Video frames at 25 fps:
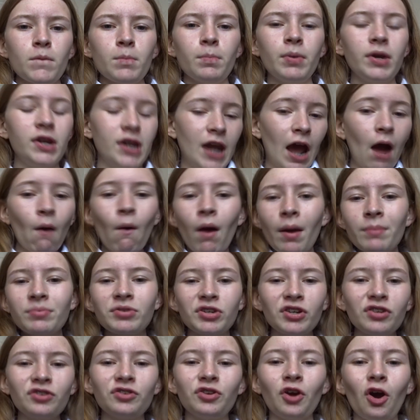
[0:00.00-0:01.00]
But now I'm
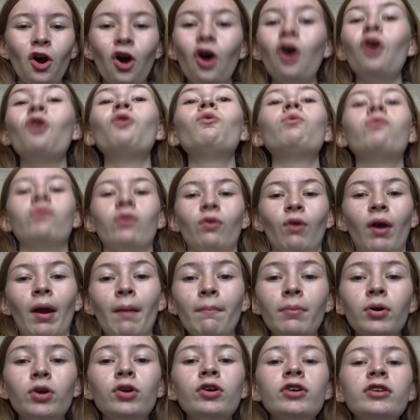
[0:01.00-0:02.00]
just over
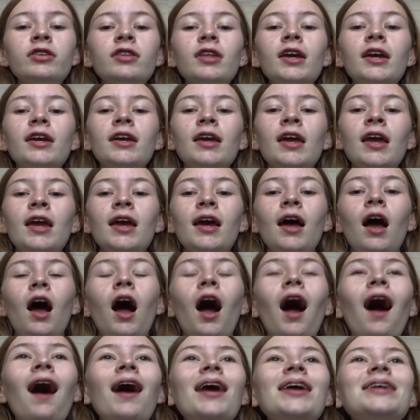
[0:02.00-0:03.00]
it, because, like,
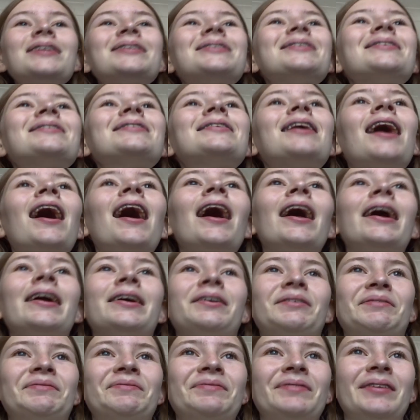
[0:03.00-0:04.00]
I just
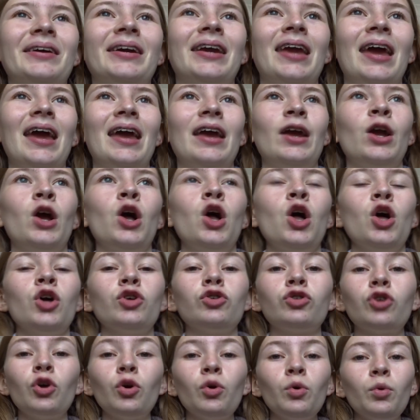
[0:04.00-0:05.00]
hate, okay?
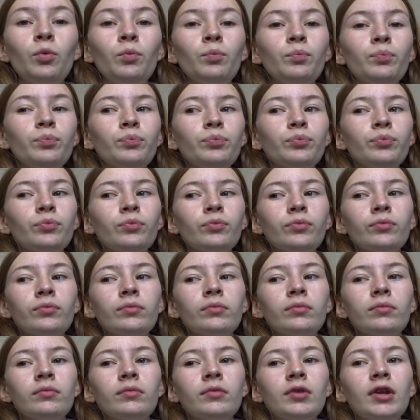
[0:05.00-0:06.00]
So,
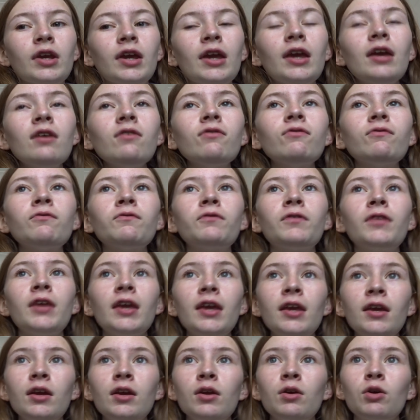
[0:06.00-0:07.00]
if
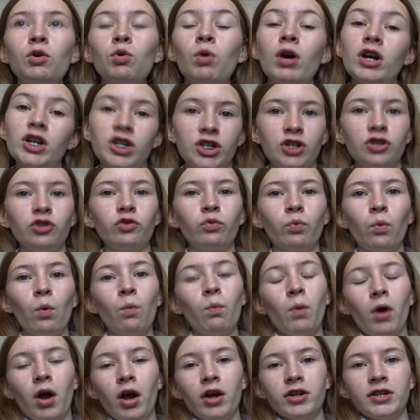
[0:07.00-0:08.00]
the questions were
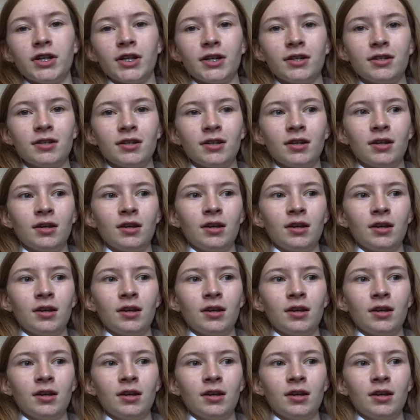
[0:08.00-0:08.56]
worded